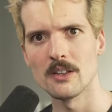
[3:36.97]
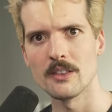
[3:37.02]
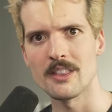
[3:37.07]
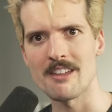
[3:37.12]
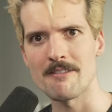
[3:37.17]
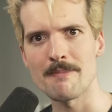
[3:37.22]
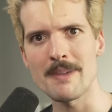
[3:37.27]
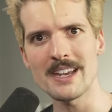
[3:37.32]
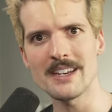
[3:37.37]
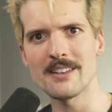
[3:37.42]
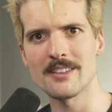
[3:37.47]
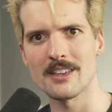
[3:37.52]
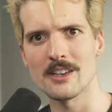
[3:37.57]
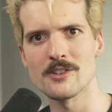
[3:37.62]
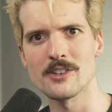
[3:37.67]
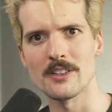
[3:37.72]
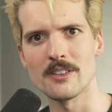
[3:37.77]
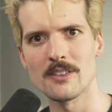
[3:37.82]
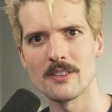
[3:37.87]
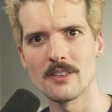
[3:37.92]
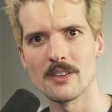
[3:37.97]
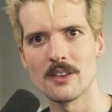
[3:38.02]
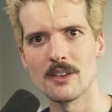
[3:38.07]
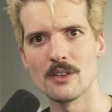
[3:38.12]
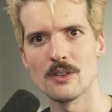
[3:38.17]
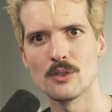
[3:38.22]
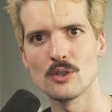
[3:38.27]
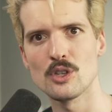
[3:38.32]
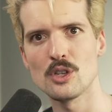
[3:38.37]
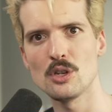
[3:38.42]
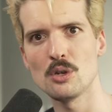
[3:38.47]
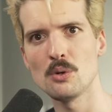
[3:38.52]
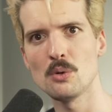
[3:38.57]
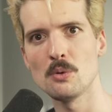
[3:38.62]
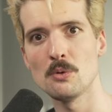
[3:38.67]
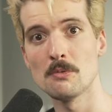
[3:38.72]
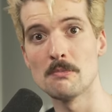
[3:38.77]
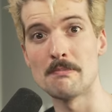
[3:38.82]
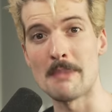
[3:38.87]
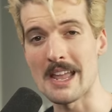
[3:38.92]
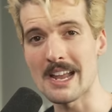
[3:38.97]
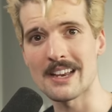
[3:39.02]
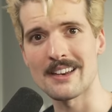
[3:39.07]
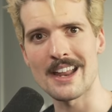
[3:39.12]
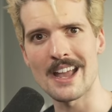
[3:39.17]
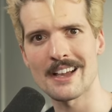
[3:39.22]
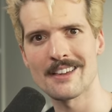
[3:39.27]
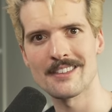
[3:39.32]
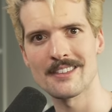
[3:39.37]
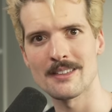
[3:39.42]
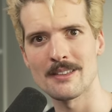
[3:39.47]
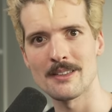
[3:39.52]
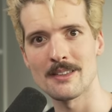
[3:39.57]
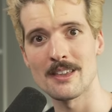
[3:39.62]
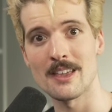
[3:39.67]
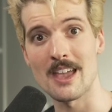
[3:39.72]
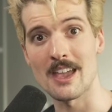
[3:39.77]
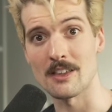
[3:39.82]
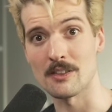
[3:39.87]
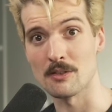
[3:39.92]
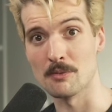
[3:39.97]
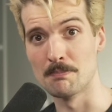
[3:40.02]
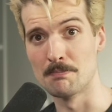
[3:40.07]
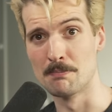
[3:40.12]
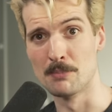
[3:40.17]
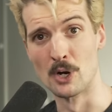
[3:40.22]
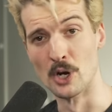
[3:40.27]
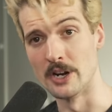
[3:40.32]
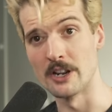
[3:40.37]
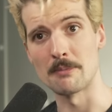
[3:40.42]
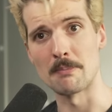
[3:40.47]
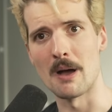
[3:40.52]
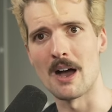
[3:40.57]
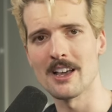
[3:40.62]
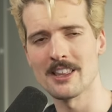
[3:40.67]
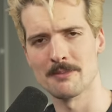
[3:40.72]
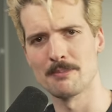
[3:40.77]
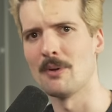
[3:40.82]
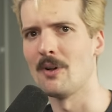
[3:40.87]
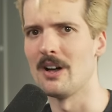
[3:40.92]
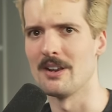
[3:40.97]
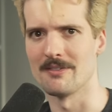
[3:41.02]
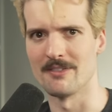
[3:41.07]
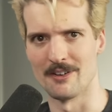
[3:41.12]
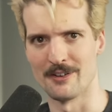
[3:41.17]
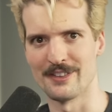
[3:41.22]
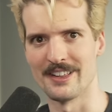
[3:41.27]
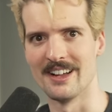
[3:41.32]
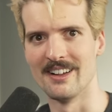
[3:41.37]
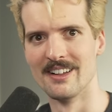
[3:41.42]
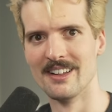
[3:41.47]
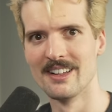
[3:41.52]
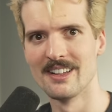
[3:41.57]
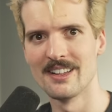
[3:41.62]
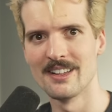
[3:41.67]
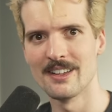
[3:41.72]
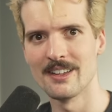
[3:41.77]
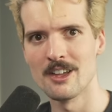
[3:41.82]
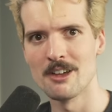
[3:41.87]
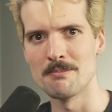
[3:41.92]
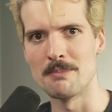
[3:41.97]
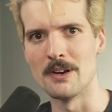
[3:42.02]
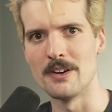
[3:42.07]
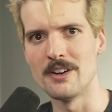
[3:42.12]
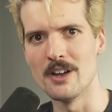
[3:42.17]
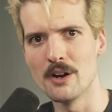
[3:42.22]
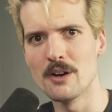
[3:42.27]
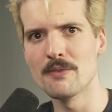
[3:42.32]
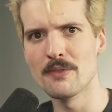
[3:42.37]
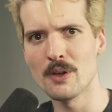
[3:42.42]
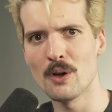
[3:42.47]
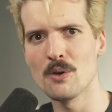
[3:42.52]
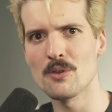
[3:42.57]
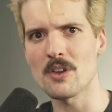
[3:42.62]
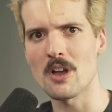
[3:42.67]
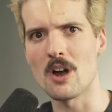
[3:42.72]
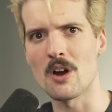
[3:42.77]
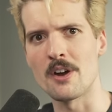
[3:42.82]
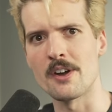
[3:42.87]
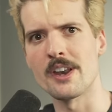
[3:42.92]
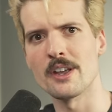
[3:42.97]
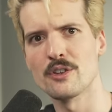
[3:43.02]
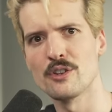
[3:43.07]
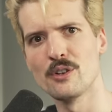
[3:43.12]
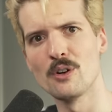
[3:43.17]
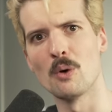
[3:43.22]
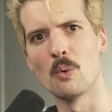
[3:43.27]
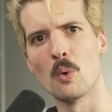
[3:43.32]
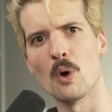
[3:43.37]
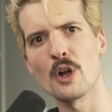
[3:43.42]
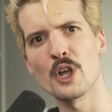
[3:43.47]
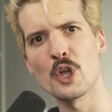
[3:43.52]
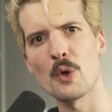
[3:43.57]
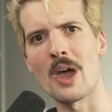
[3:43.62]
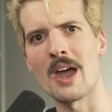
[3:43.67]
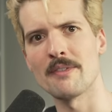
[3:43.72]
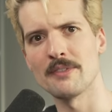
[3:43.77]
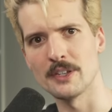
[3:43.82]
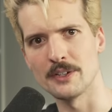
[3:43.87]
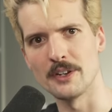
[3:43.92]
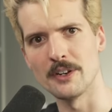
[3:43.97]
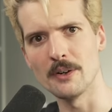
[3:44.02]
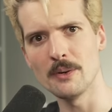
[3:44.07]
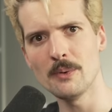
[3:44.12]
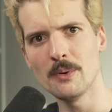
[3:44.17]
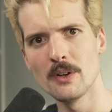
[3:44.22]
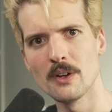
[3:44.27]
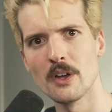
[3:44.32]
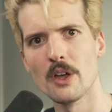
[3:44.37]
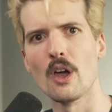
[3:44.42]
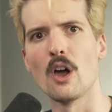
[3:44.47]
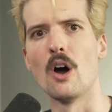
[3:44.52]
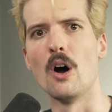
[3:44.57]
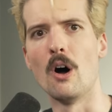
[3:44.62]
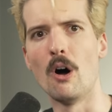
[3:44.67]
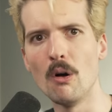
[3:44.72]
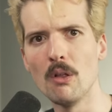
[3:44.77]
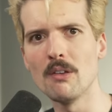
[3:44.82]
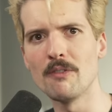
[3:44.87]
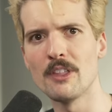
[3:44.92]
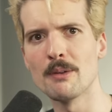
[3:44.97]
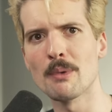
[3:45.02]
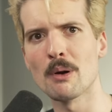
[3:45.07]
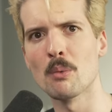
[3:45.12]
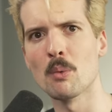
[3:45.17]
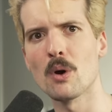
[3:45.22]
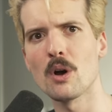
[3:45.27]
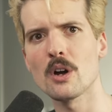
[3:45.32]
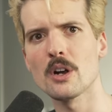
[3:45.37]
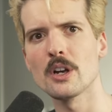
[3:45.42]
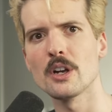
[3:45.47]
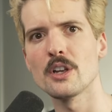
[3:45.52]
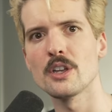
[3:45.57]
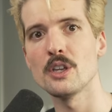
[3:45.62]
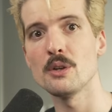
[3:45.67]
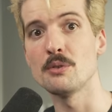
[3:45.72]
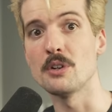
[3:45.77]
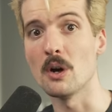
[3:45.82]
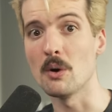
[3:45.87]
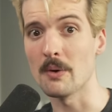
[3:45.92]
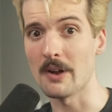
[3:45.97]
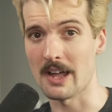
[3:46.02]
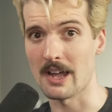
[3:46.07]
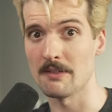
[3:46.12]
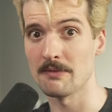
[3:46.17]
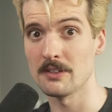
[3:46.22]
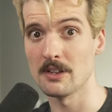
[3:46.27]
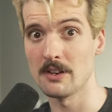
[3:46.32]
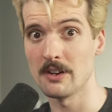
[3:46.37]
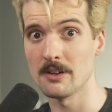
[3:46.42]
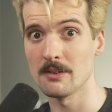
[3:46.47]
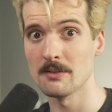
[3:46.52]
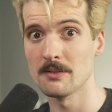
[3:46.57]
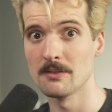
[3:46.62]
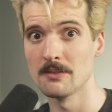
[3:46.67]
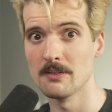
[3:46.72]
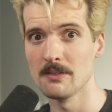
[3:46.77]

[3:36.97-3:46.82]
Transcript: They've made decisions to make next as good as possible on Vercel. But none of those are additional work you have to do. All of them are work you don't have to do.